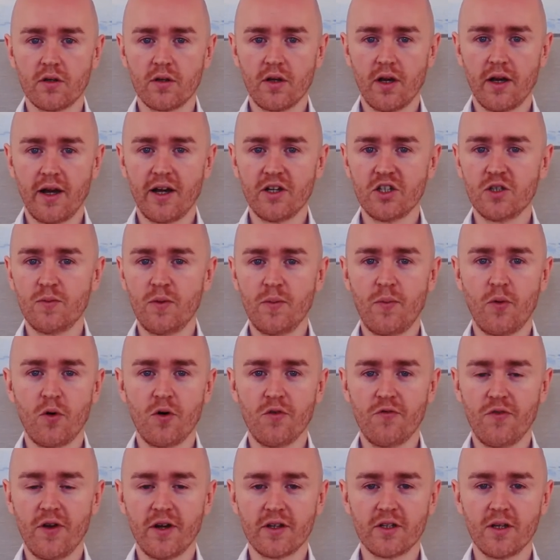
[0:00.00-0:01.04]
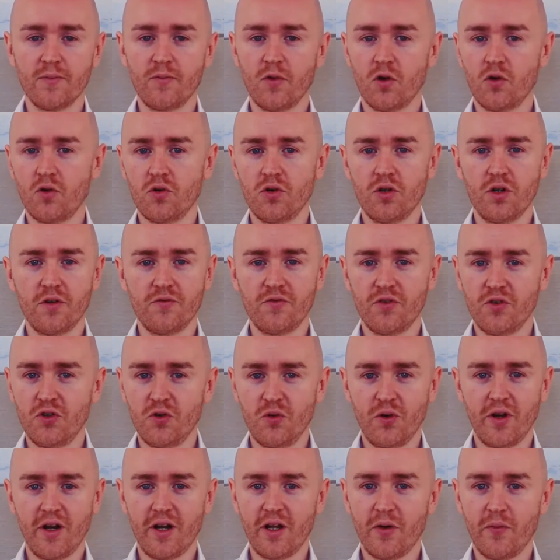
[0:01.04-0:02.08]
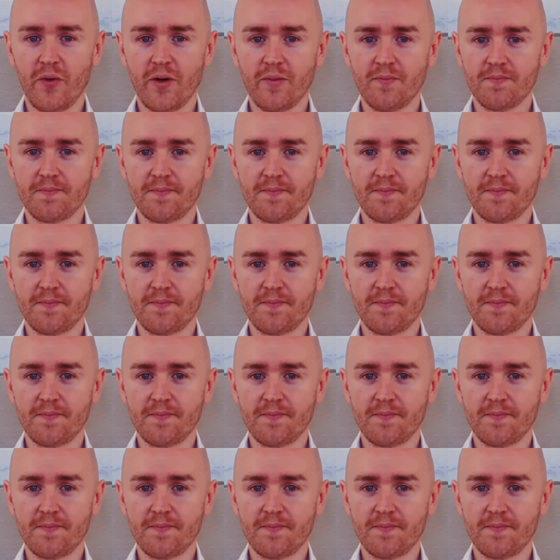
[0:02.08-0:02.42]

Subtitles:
It has to be perfect. I'm not good enough to do it anyway.